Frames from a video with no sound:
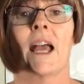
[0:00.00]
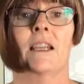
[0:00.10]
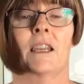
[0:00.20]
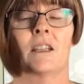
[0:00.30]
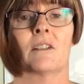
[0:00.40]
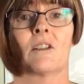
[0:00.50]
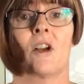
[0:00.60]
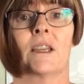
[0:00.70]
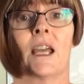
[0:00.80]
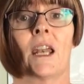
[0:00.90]
and things
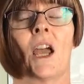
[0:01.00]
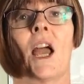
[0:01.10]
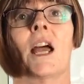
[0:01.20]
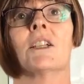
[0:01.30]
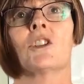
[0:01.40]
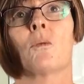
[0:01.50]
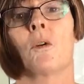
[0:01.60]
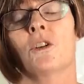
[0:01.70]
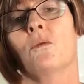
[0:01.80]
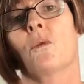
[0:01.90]
like that. So
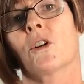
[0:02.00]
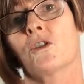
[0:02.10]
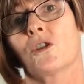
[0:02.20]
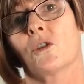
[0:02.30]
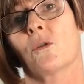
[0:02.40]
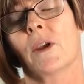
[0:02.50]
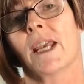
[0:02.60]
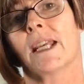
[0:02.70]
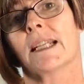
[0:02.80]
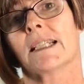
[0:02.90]
what you want to do
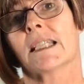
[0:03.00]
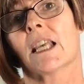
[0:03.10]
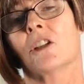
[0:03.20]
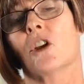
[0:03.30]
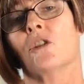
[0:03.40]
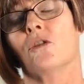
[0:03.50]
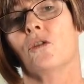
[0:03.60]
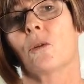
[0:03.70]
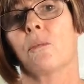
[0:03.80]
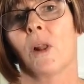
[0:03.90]
is then you
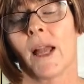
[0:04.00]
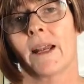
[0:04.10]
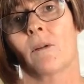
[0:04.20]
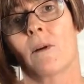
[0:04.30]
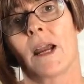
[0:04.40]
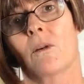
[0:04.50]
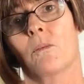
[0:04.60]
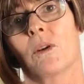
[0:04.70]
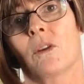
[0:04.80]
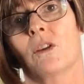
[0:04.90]
can play around
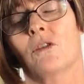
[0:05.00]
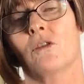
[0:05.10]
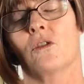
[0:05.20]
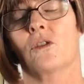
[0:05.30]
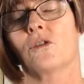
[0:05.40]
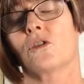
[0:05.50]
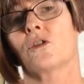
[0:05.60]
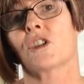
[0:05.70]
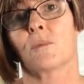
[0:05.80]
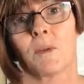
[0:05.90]
with it. You can
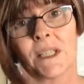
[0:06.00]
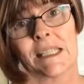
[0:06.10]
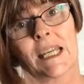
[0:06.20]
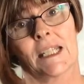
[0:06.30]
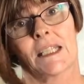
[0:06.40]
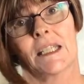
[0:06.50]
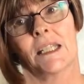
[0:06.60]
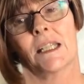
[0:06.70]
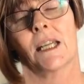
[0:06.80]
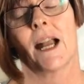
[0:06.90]
do split
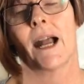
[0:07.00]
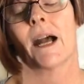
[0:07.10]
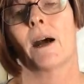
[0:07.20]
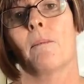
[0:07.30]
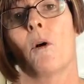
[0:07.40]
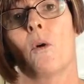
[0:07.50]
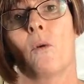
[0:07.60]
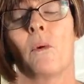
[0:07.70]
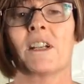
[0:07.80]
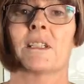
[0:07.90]
testing, um,
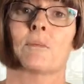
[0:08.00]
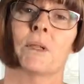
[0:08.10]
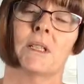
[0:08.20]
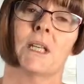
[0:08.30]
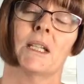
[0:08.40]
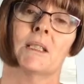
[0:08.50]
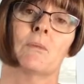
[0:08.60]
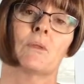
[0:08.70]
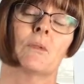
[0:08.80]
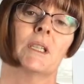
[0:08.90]
always split test
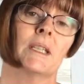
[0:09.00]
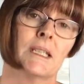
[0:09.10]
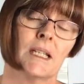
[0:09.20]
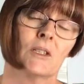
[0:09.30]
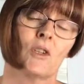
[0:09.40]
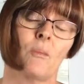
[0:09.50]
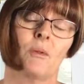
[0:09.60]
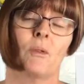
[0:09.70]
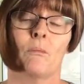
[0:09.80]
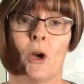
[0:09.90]
between the desktop
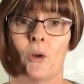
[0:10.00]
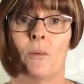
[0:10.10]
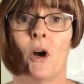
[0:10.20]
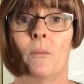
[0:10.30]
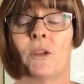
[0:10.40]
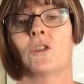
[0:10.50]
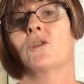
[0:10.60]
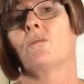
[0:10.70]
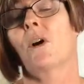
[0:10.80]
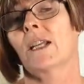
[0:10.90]
and the mobile
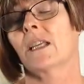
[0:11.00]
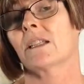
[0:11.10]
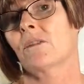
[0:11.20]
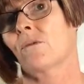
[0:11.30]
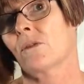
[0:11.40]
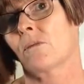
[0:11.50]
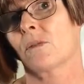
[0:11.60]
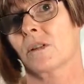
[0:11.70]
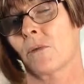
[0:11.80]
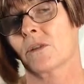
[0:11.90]
because you might get different
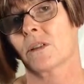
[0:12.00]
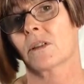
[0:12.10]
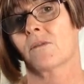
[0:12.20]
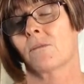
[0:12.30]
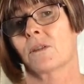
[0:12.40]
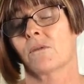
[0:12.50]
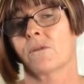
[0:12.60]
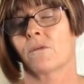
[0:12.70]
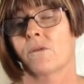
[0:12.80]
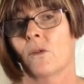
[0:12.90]
responses from
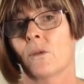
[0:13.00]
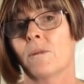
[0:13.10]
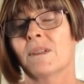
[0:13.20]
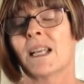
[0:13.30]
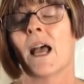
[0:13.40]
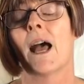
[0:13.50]
different forums.